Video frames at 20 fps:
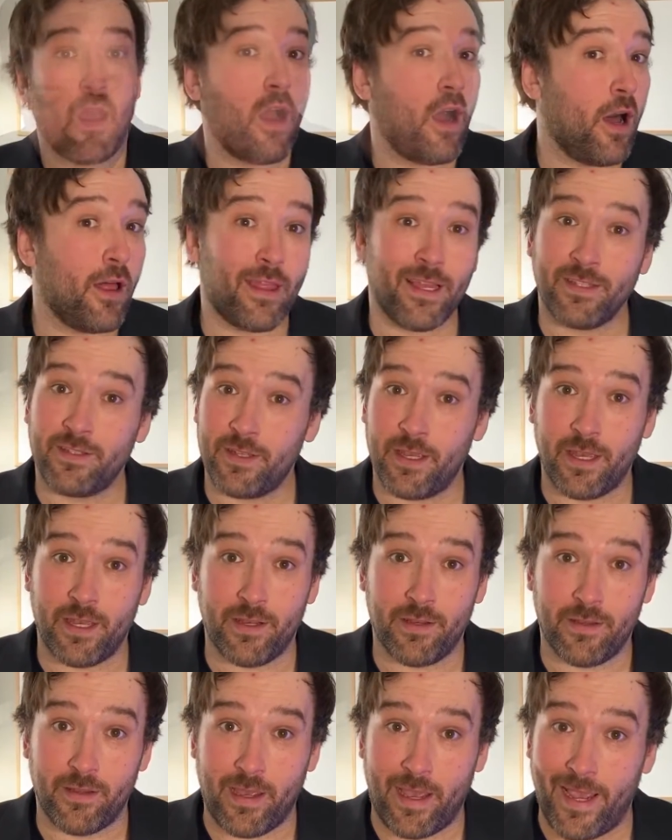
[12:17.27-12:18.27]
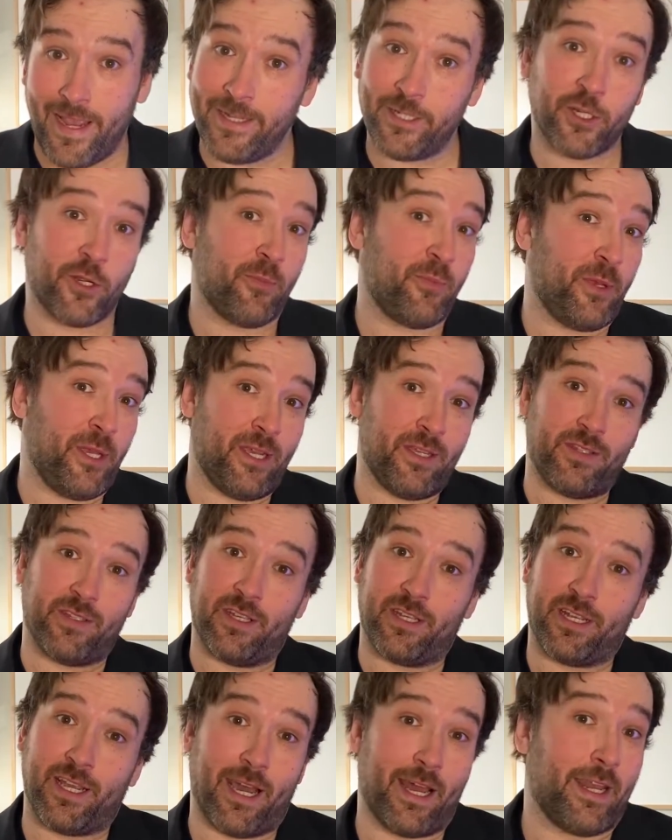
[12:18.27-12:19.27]
All that said, HRP is
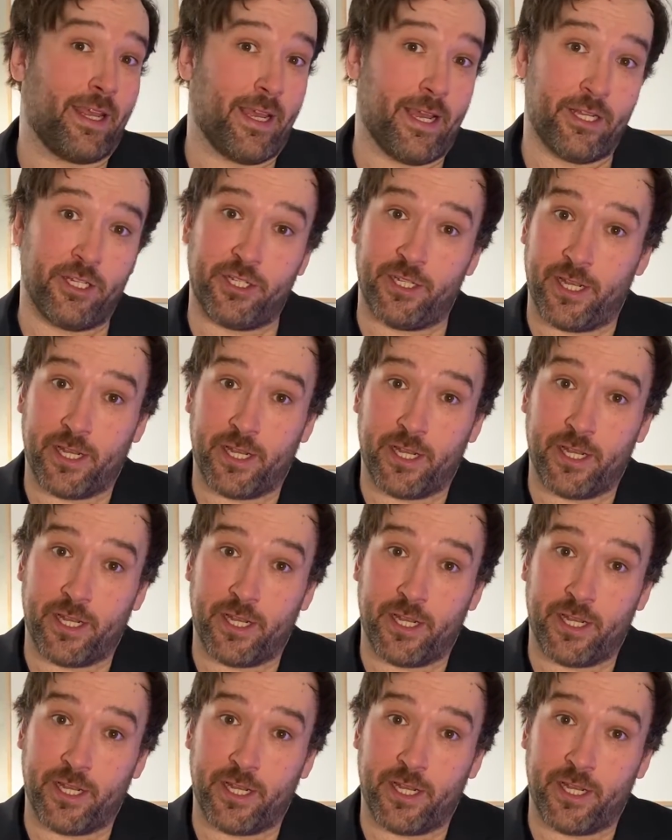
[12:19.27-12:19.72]
a cutting-edge